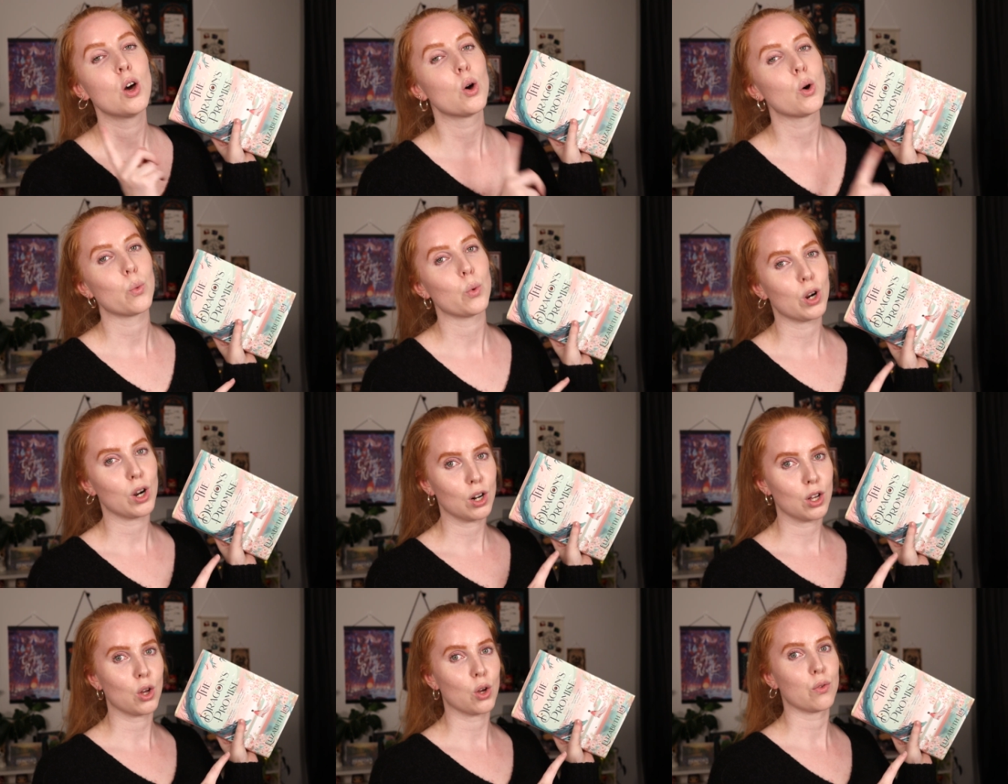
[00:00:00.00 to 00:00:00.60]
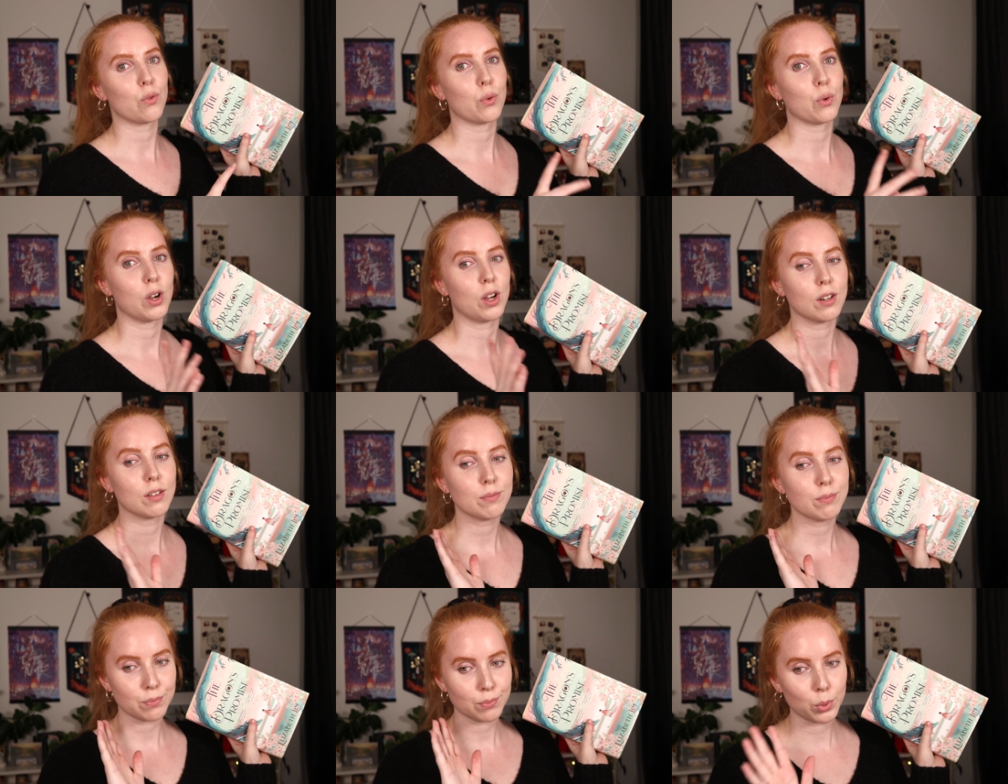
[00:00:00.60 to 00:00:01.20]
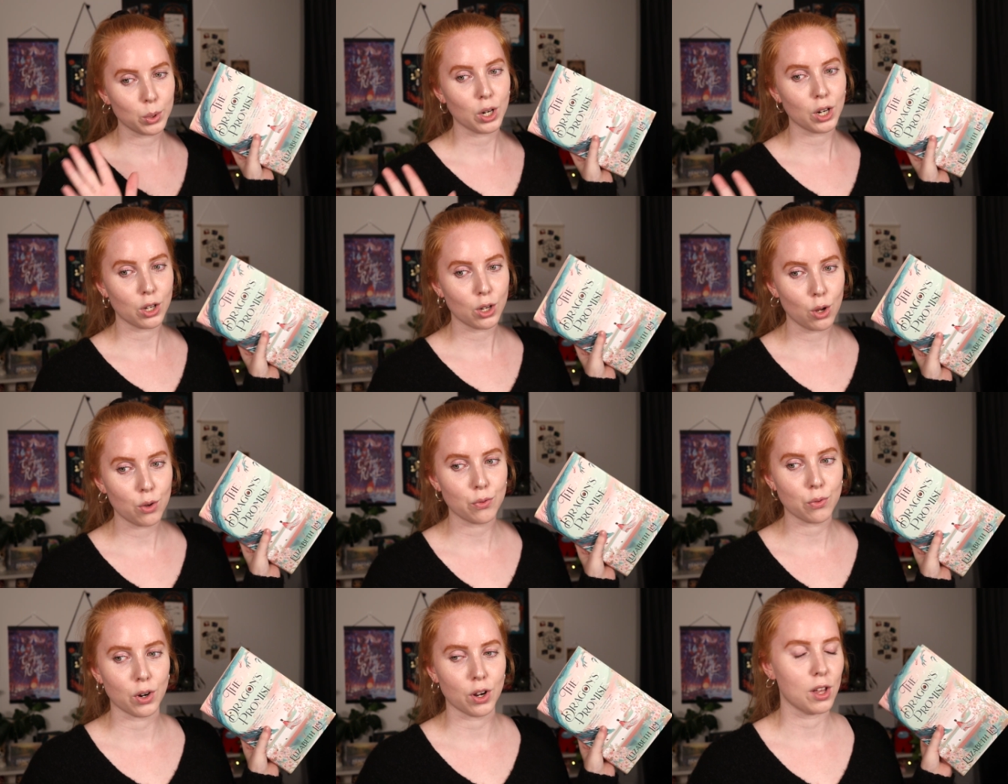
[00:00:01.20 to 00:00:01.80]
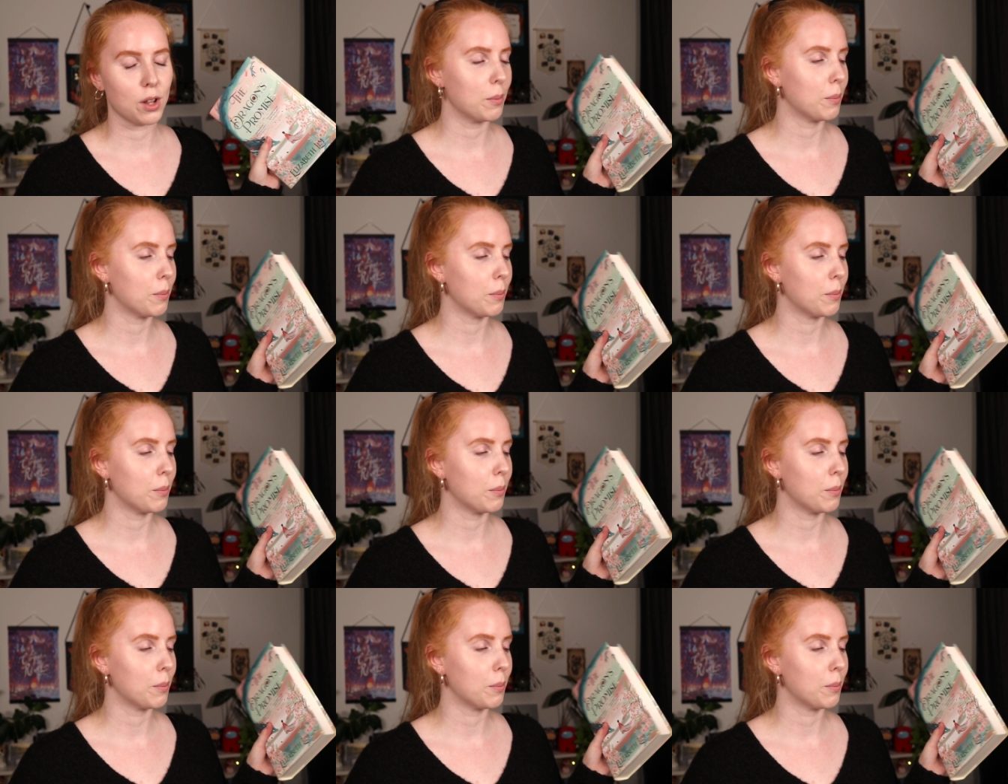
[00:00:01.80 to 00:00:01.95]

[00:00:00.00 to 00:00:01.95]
We're gonna go for it.